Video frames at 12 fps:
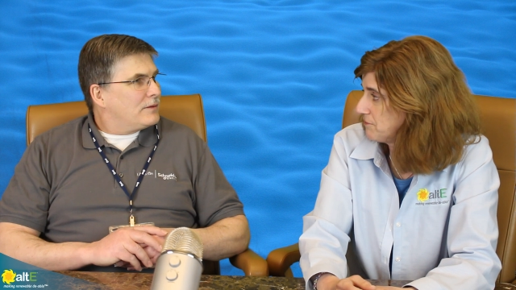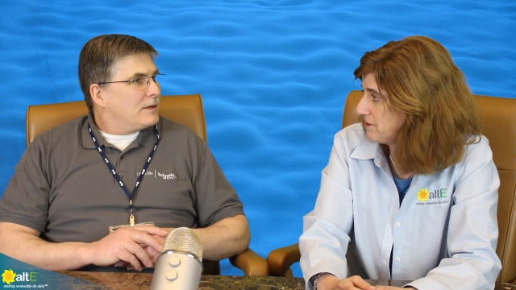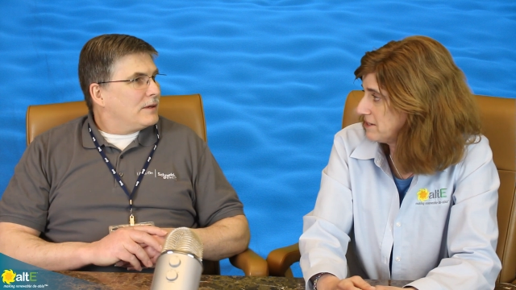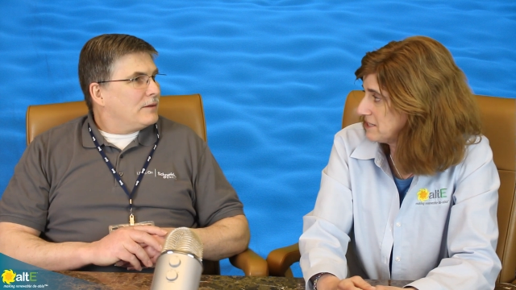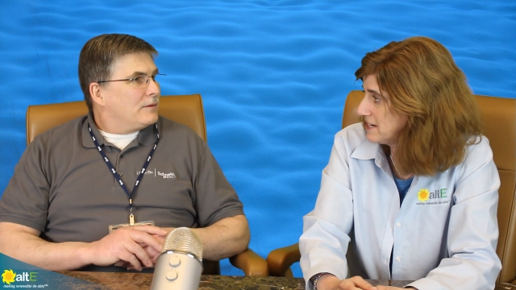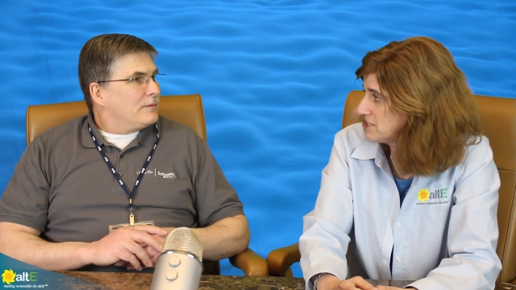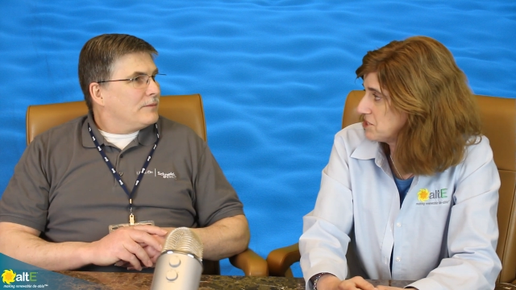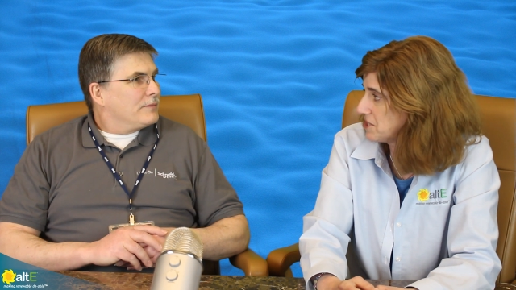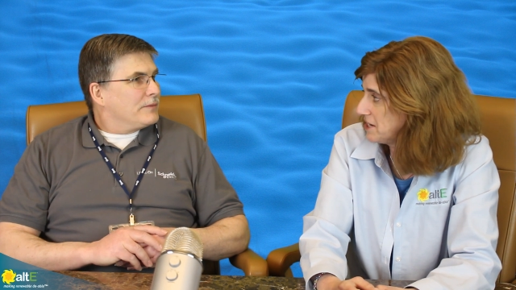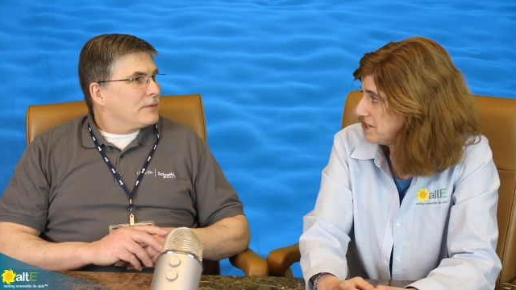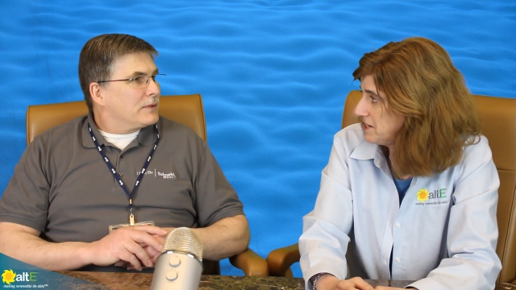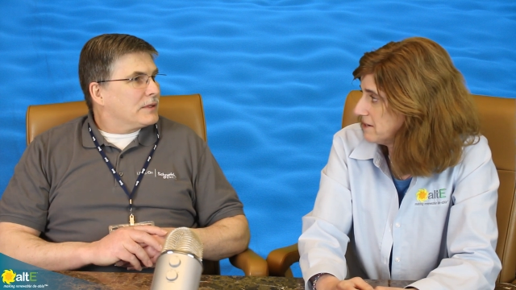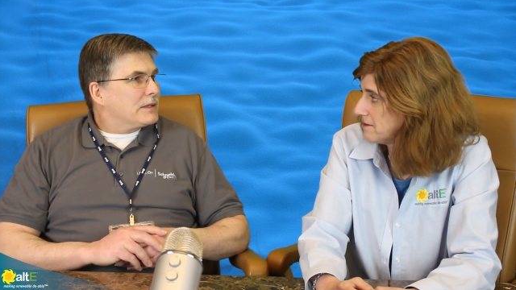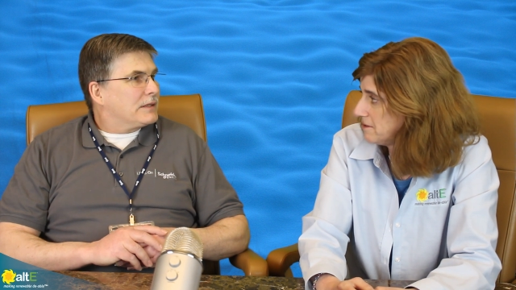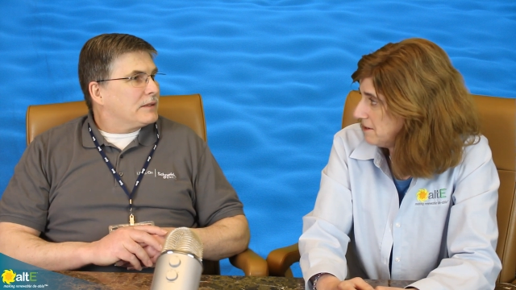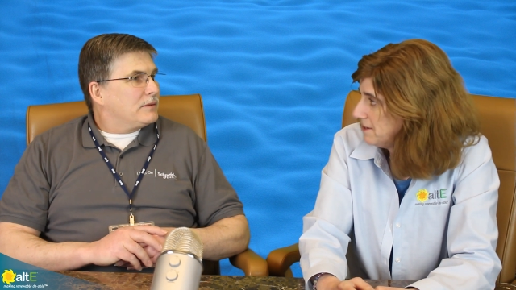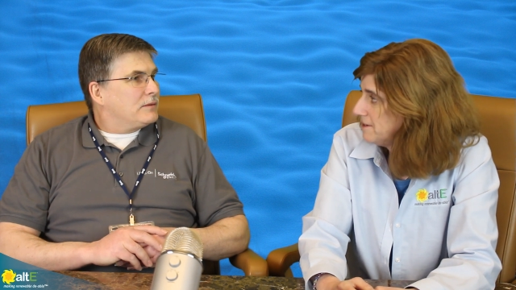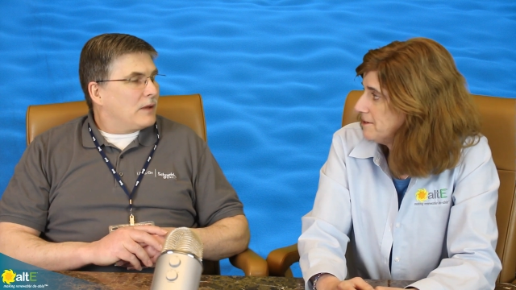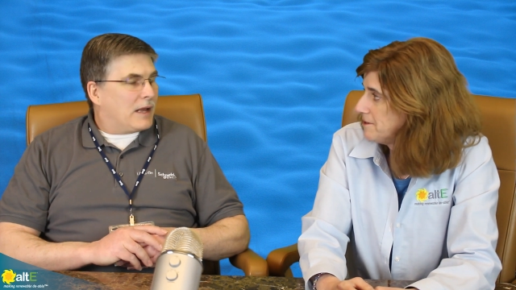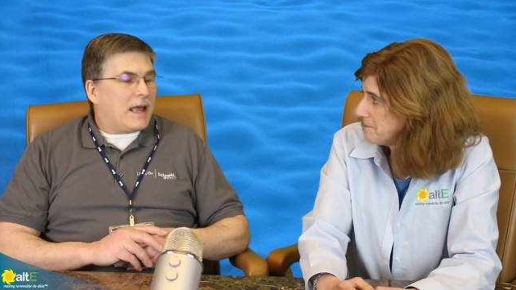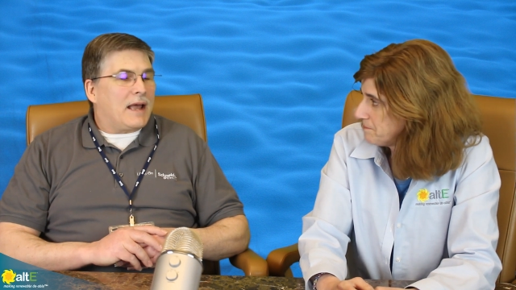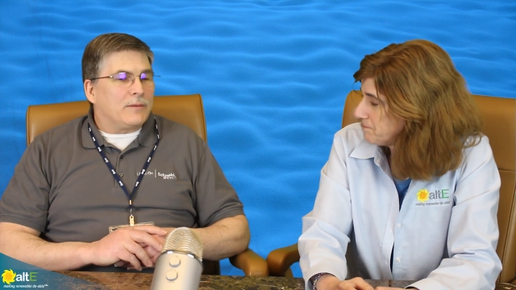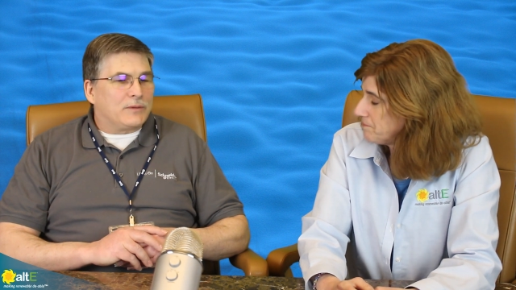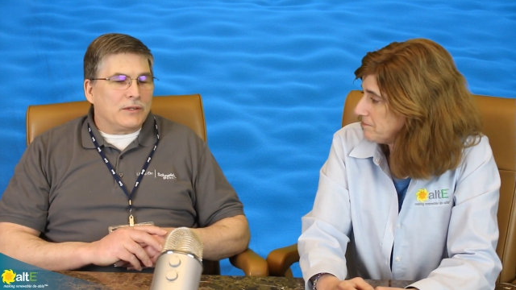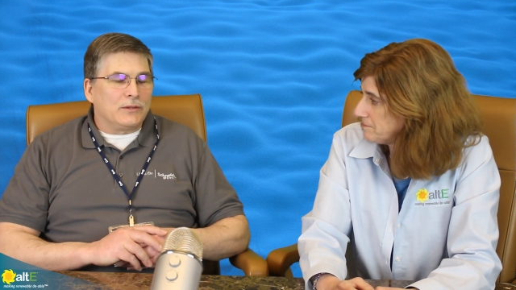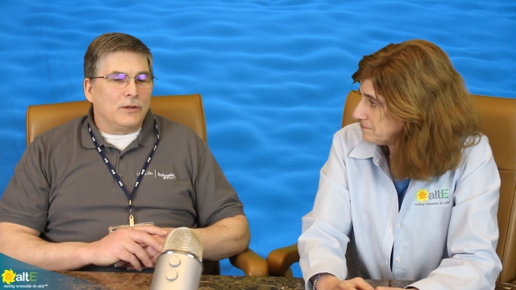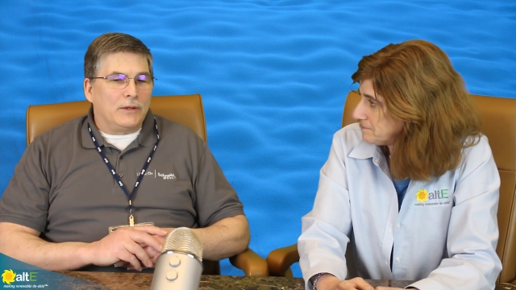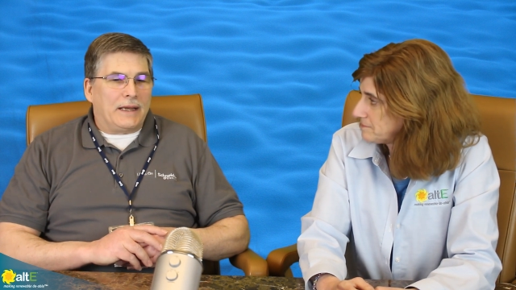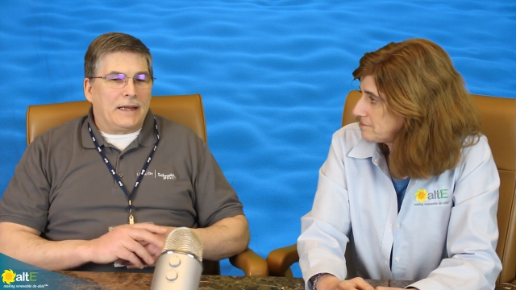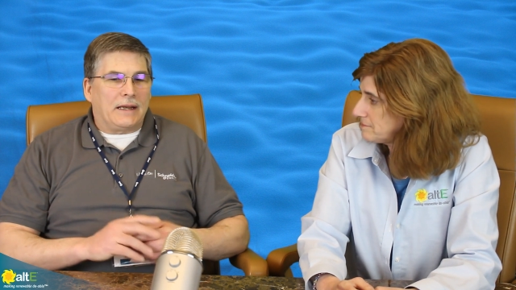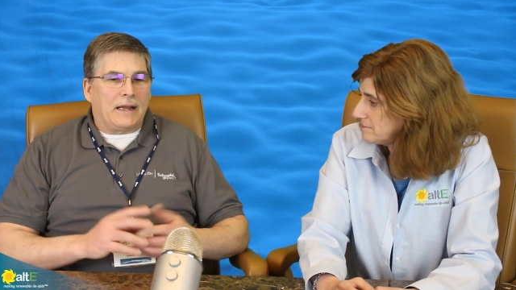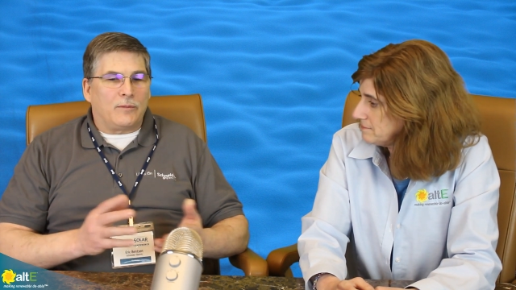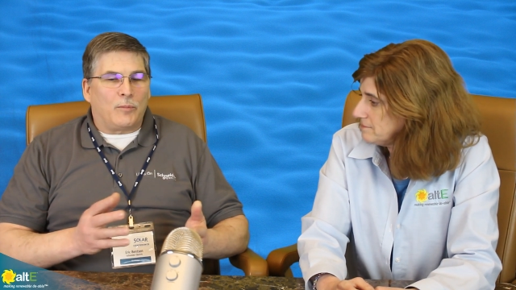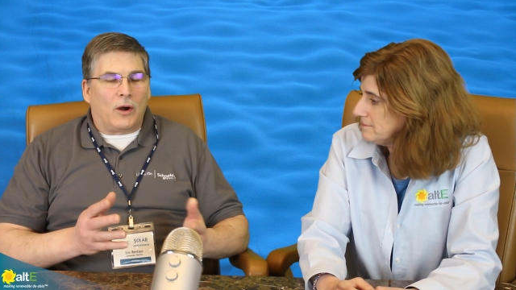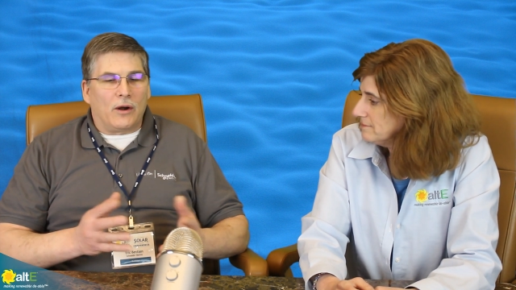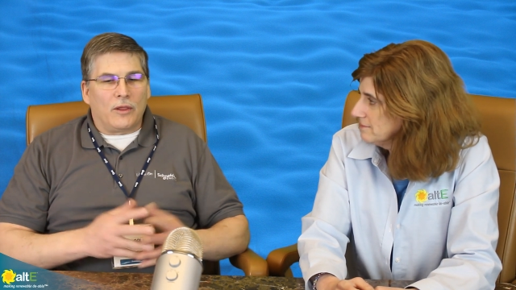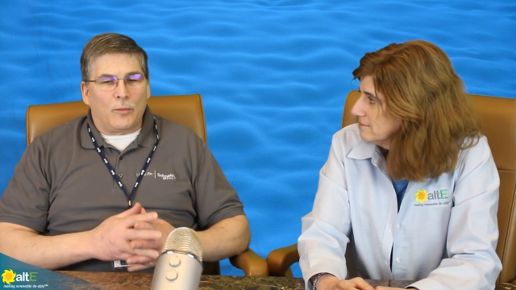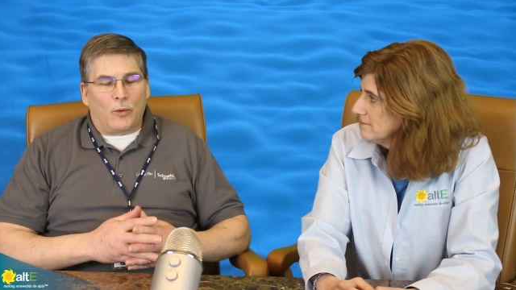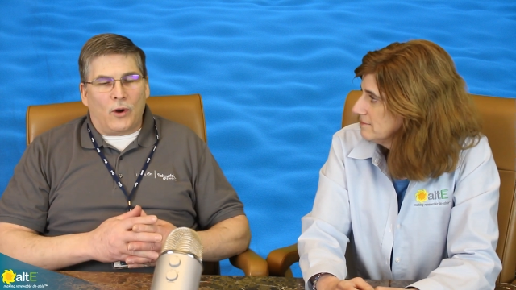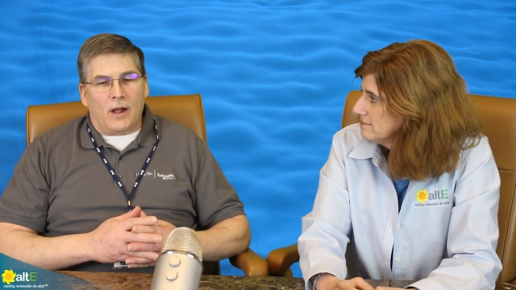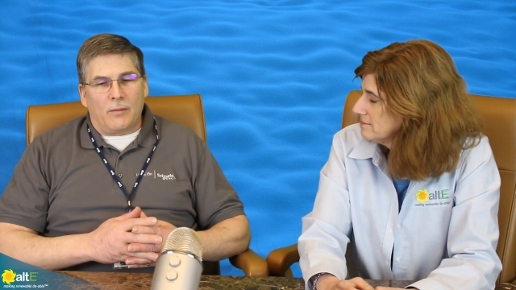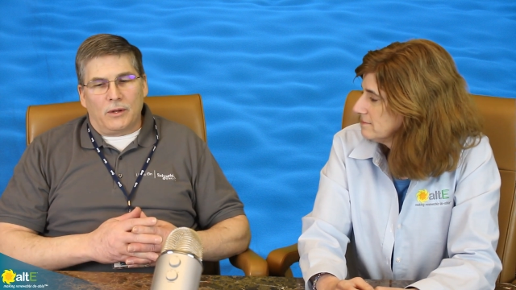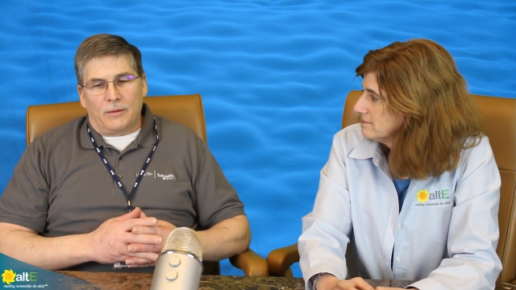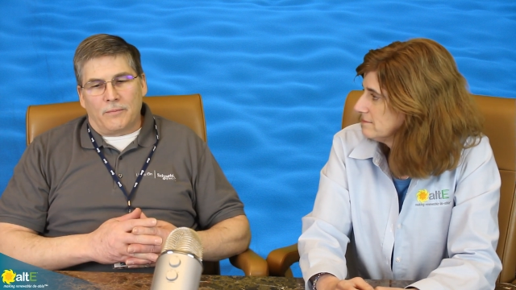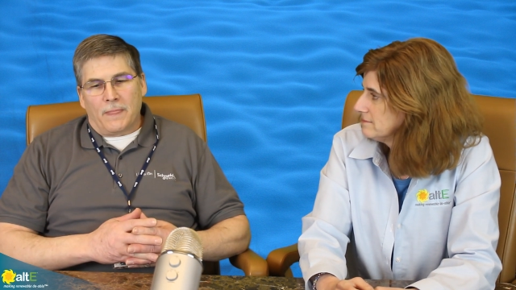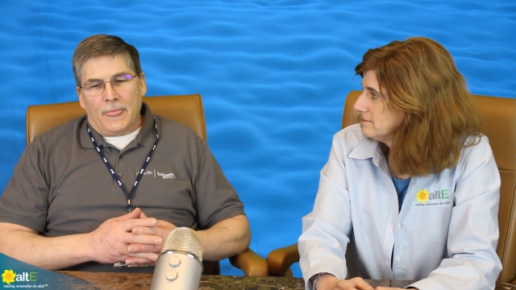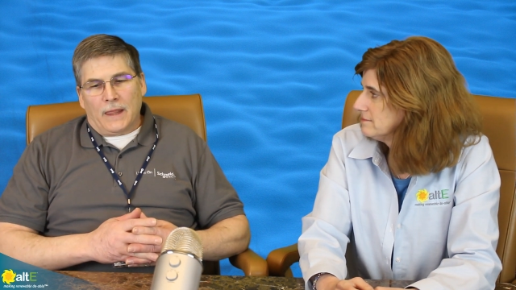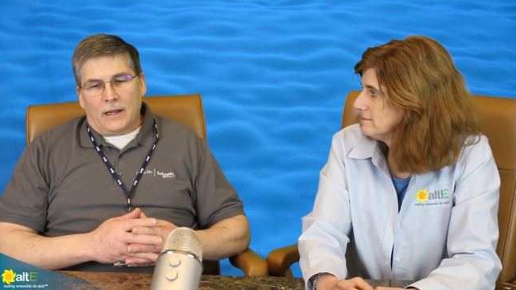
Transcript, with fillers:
Speaker 1: a fantastic idea. Absolutely, and part of the problem